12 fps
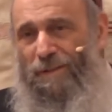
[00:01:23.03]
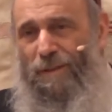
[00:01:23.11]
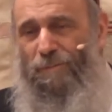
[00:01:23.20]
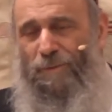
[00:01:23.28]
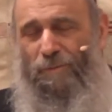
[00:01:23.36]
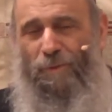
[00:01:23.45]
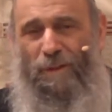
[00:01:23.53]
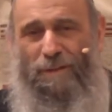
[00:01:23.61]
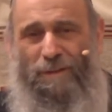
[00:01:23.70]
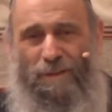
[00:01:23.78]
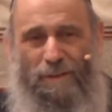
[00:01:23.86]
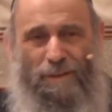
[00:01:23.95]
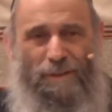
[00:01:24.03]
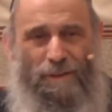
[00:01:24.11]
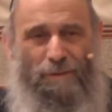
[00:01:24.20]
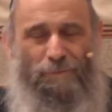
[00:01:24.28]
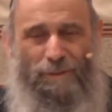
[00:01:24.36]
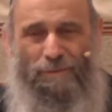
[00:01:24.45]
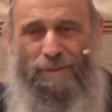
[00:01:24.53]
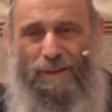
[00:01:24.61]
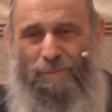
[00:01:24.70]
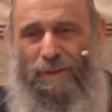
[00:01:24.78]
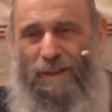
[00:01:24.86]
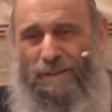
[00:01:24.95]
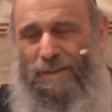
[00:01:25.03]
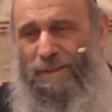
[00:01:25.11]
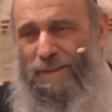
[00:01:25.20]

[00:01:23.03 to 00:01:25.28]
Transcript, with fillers: Number one, a real rabbi,